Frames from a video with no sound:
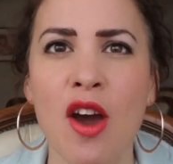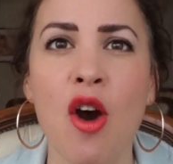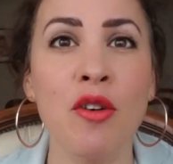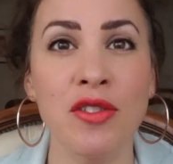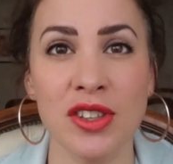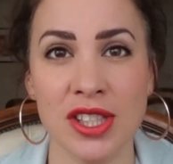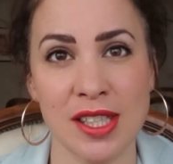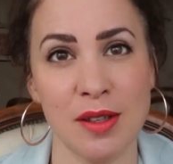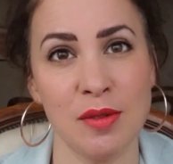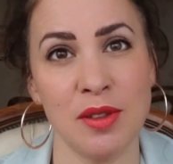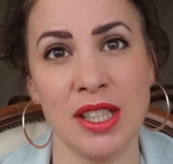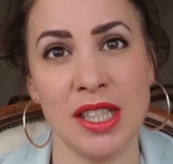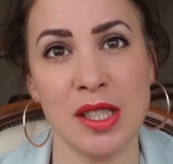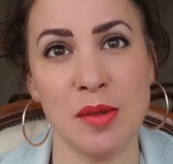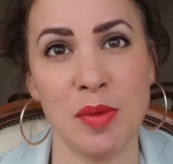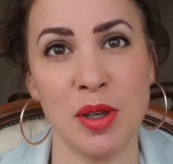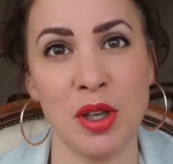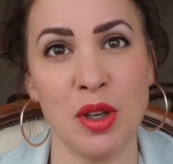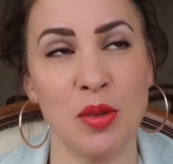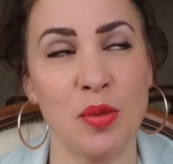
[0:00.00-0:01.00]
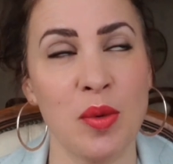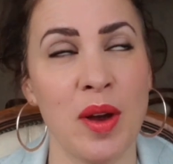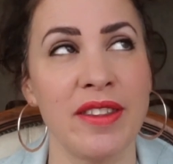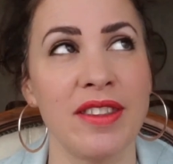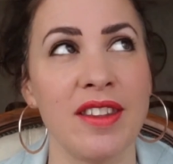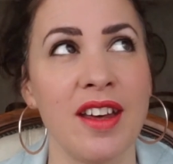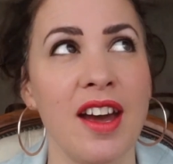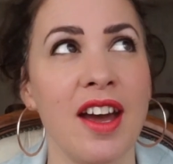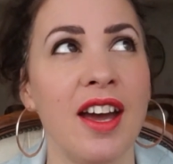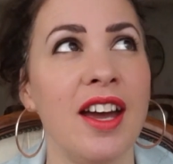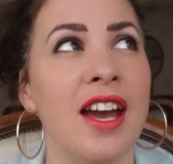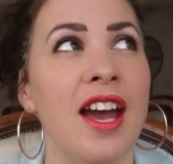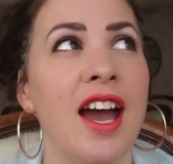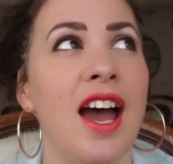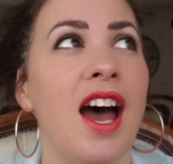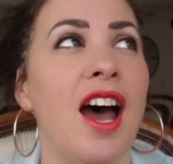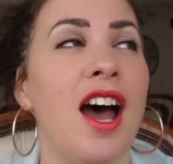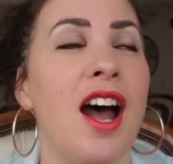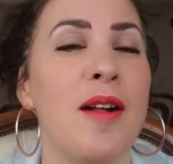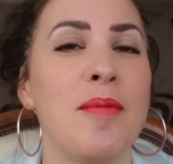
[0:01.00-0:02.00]
Obviously it would need to be good weather,
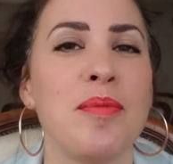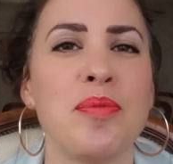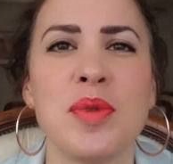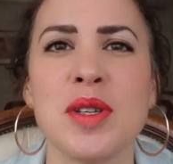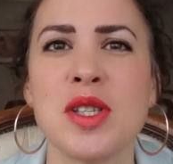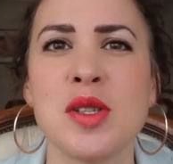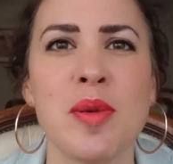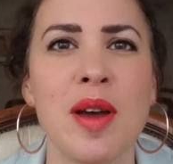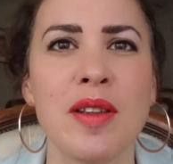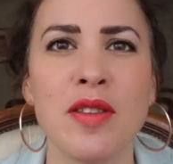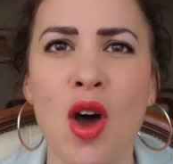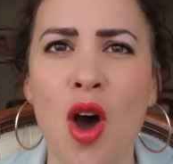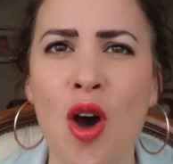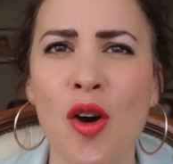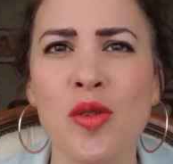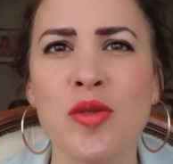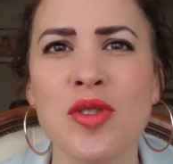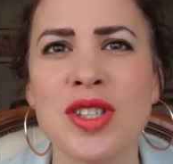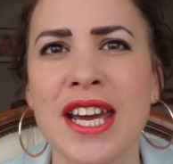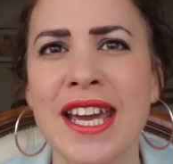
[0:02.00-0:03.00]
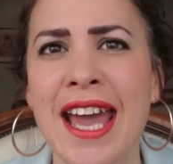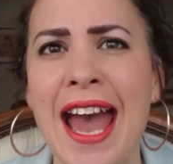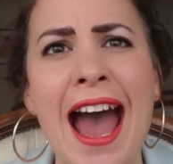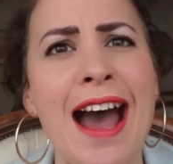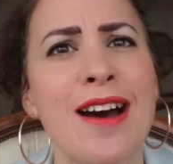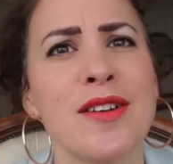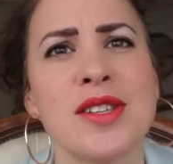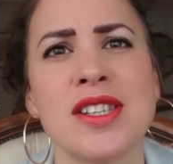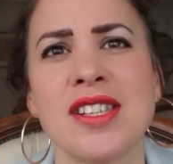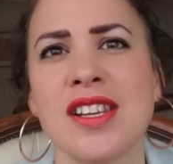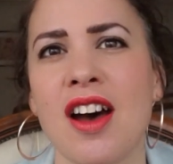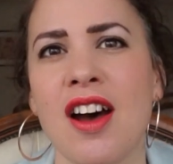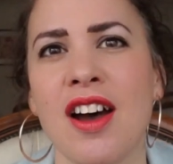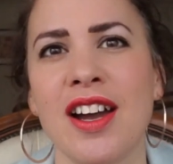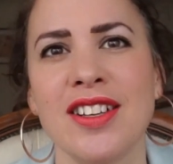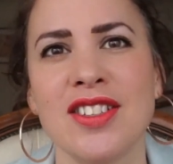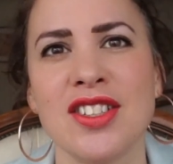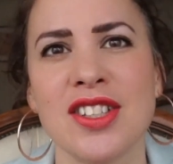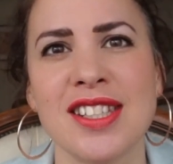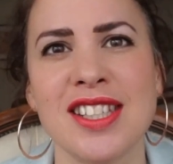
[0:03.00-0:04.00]
but spend the whole day
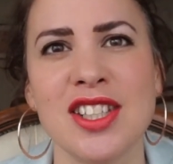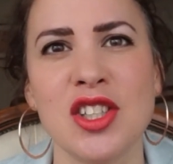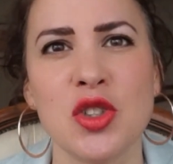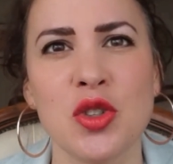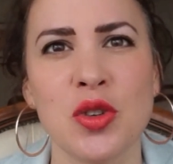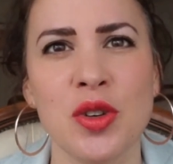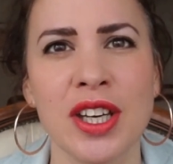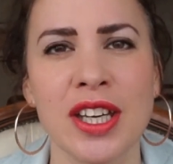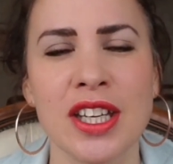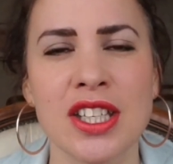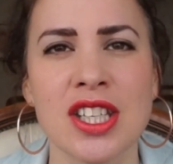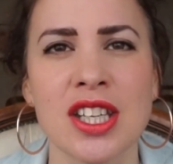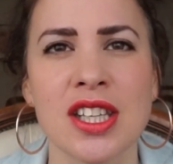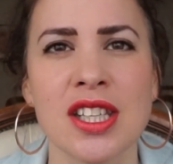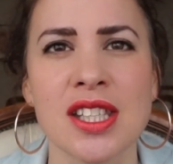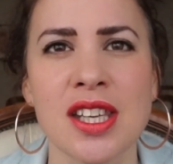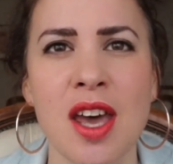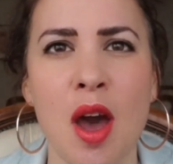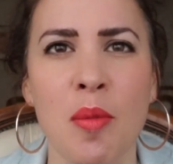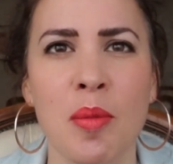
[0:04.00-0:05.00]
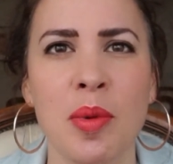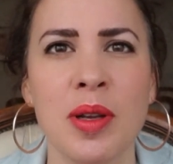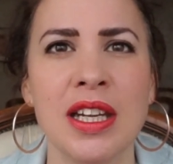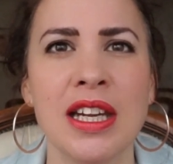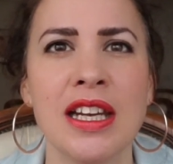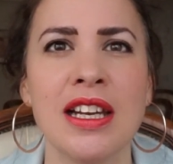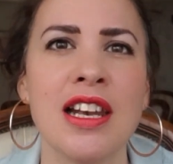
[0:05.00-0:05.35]
outside just enjoying each other's company,